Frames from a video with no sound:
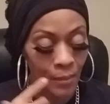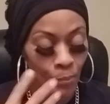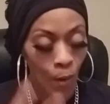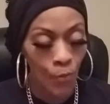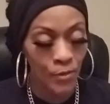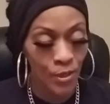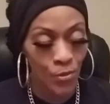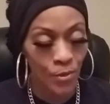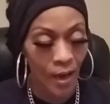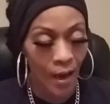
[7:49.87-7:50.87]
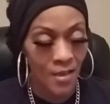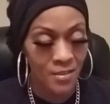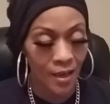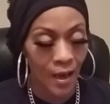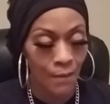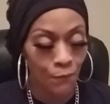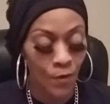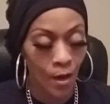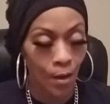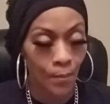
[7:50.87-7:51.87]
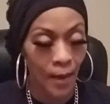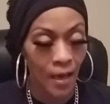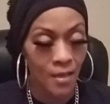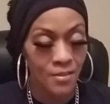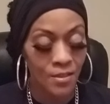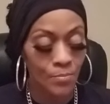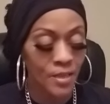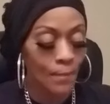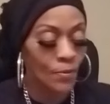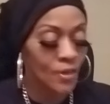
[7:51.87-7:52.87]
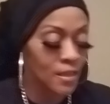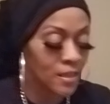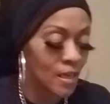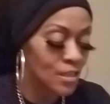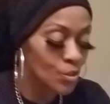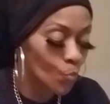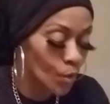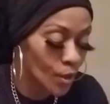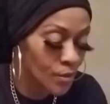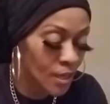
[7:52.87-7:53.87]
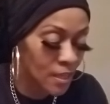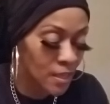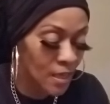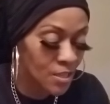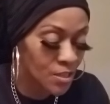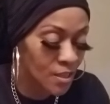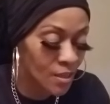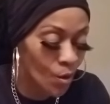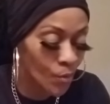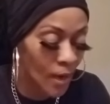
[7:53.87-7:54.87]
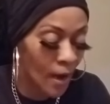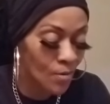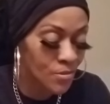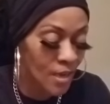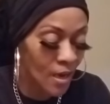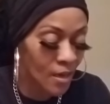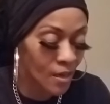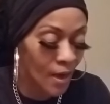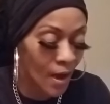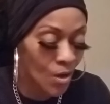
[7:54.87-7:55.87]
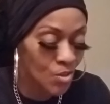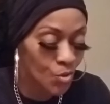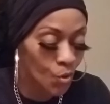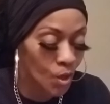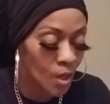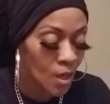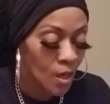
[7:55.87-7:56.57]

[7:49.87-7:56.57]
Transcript: both of you guys came from a some type of connection where the connection on the outside of the house or